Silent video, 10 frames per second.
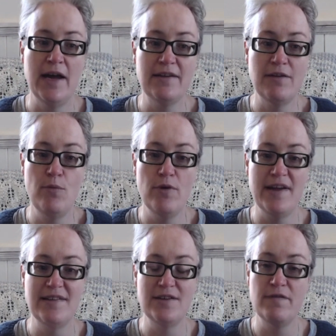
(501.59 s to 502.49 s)
So I bought
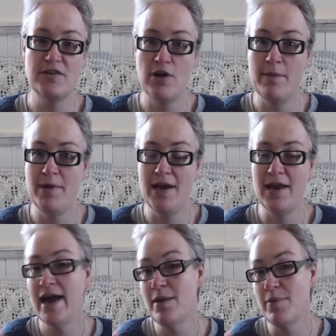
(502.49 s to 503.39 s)
a self-striping
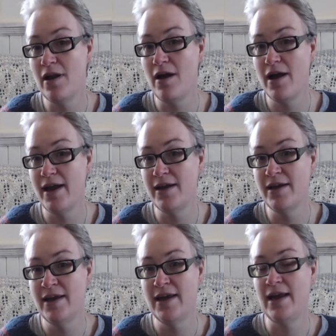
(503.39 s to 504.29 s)
8-ply
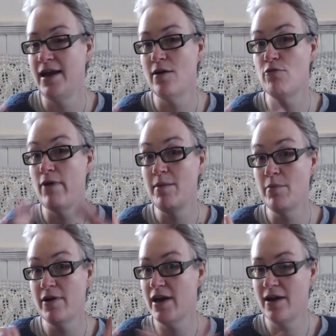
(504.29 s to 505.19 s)
in a
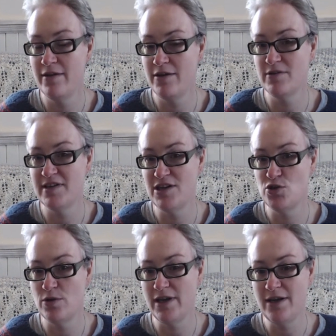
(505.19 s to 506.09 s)
rainbow colour that you'll see
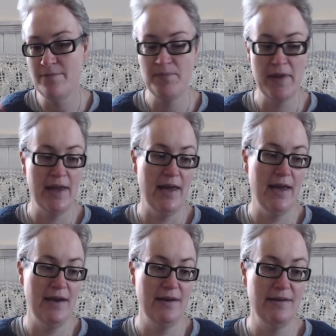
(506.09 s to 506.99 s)
shortly,
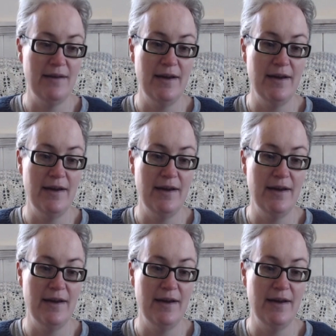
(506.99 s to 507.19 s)
and